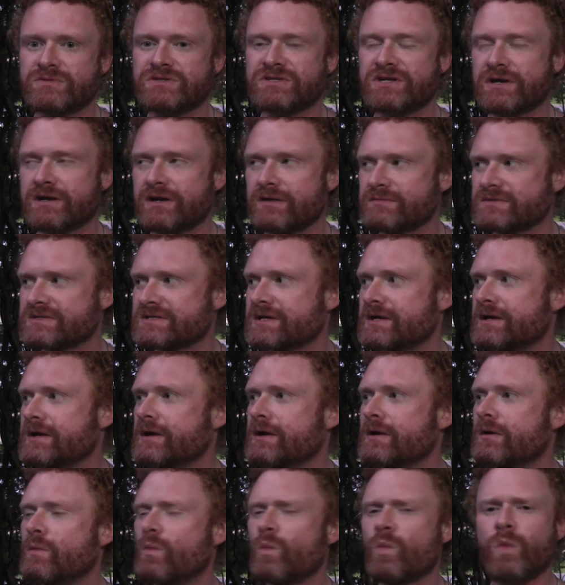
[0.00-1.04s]
signups.
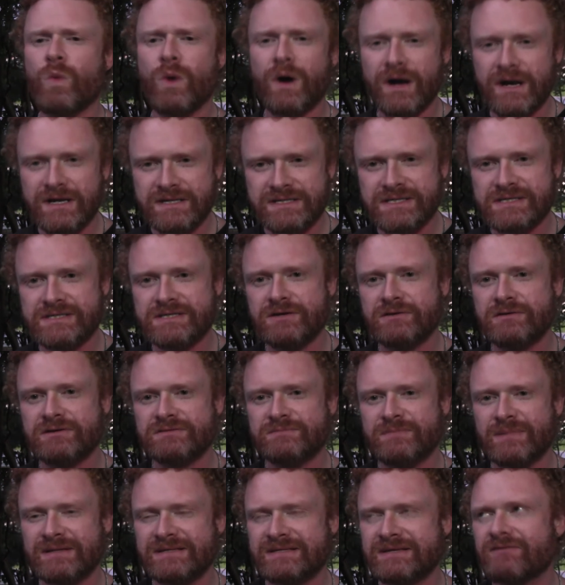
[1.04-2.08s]
Why is it so
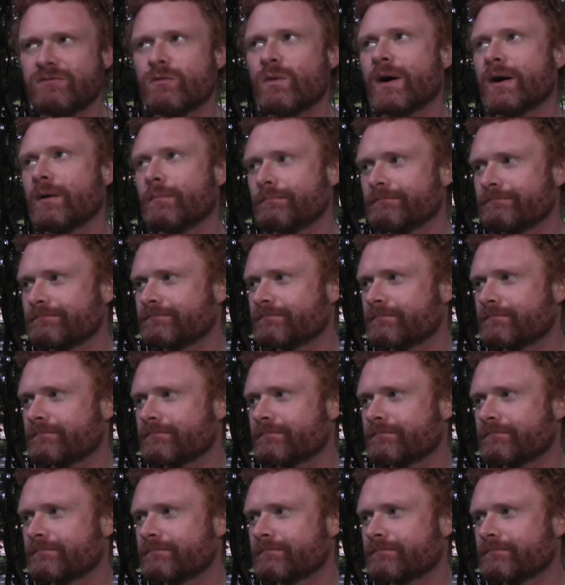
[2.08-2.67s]
expensive? Well,